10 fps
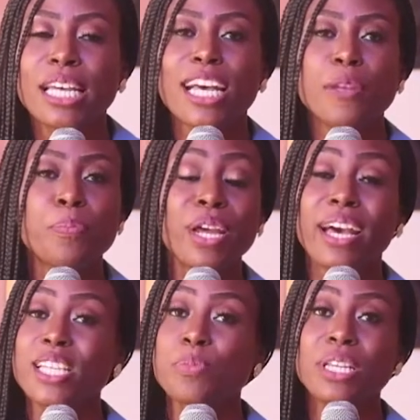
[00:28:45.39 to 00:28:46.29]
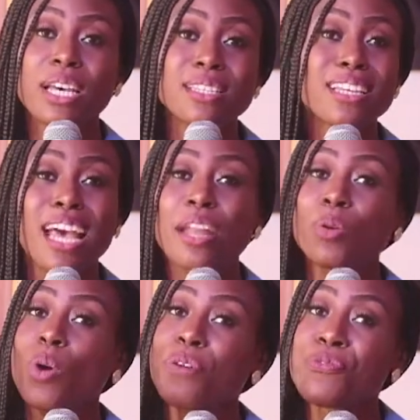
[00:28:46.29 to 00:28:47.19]
That prayer has been answered, and you
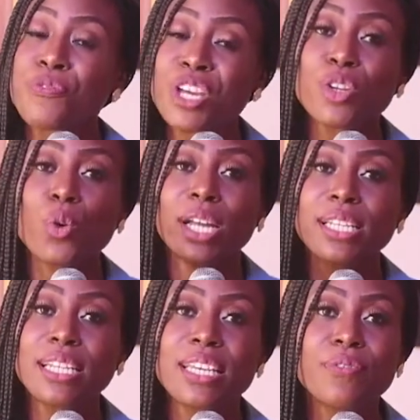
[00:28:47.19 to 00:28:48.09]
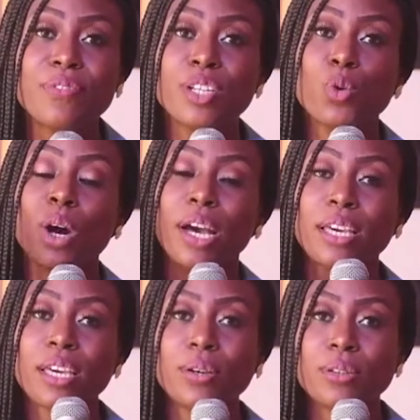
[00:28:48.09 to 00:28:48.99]
are freed, you are delivered, you are
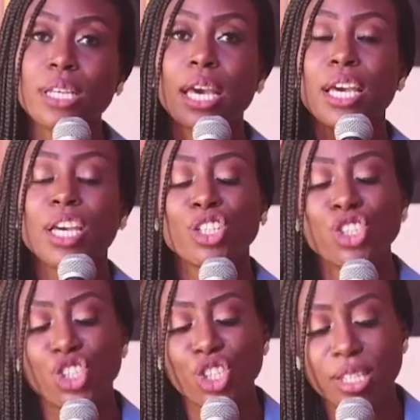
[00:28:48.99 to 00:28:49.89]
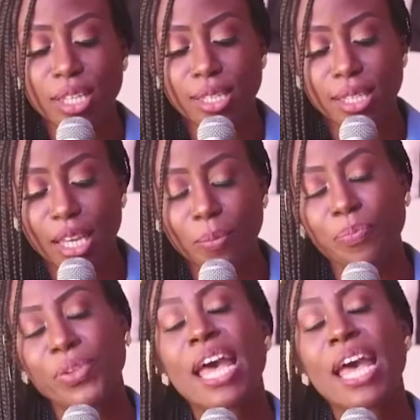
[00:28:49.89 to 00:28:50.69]
healed in Jesus' name.